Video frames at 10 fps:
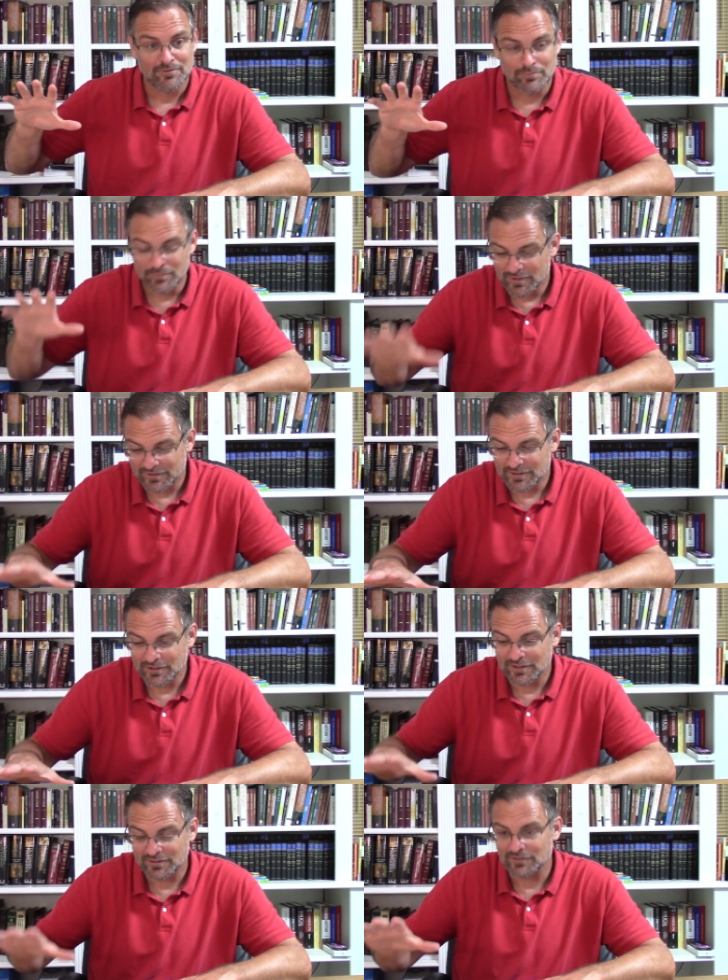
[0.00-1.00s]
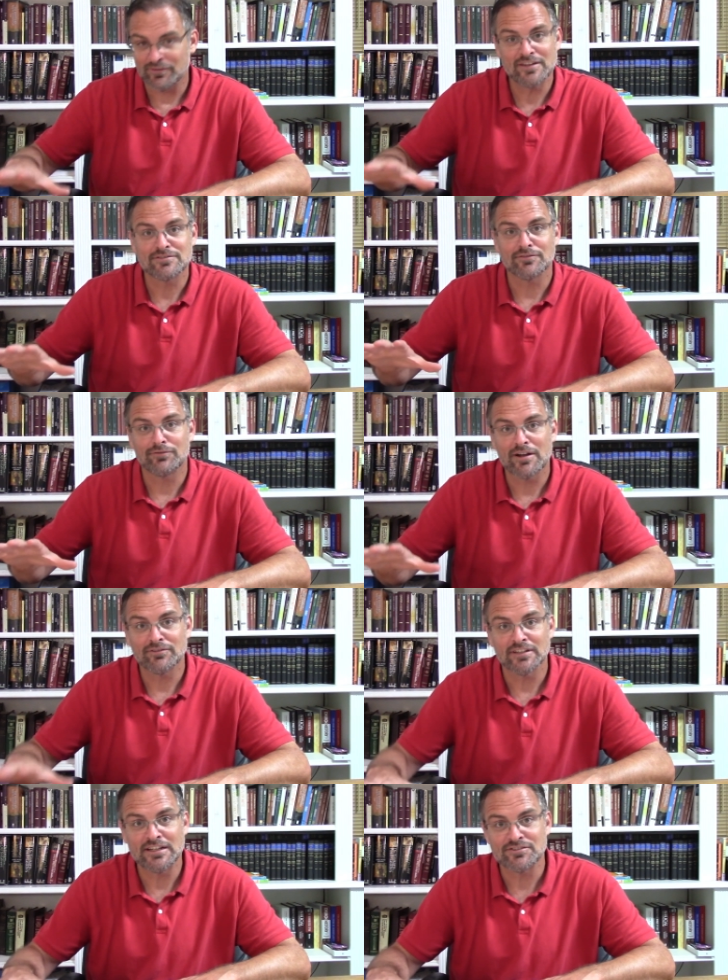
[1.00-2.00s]
mysterious events of
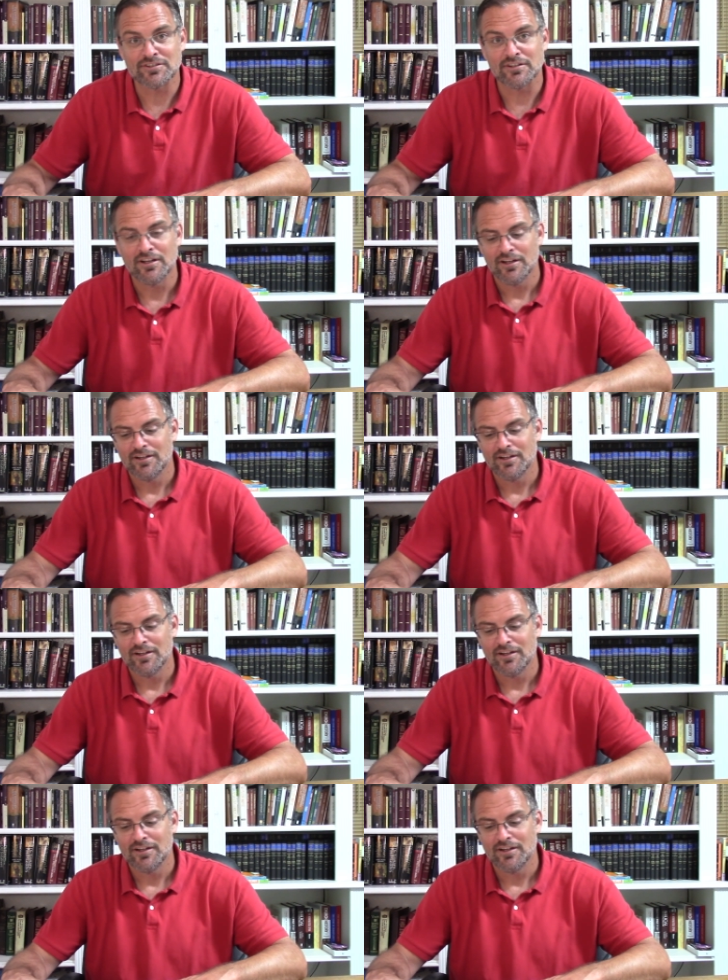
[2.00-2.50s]
Revelation.